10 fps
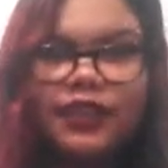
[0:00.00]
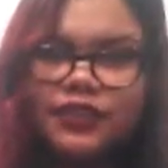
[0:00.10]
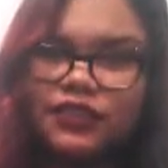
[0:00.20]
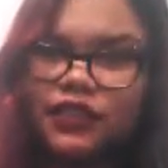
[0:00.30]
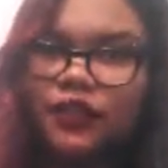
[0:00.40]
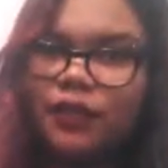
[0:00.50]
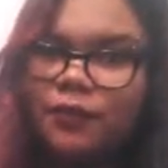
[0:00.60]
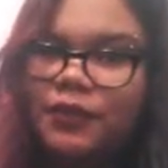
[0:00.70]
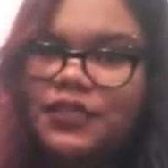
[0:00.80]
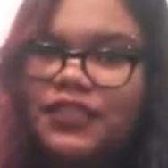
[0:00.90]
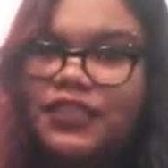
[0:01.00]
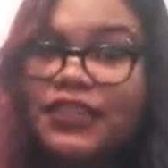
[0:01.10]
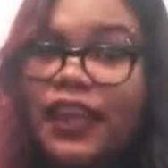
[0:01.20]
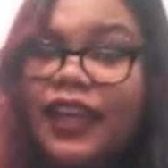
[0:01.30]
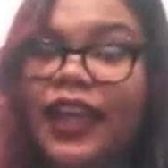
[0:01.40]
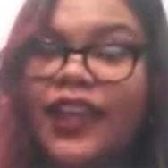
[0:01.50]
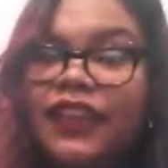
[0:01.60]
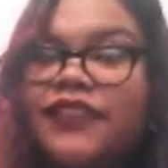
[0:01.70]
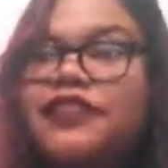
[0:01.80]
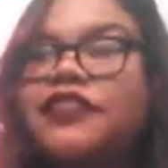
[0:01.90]
is another honorable mention.
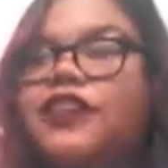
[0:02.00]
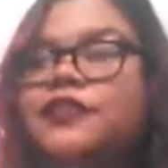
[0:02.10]
I love that song.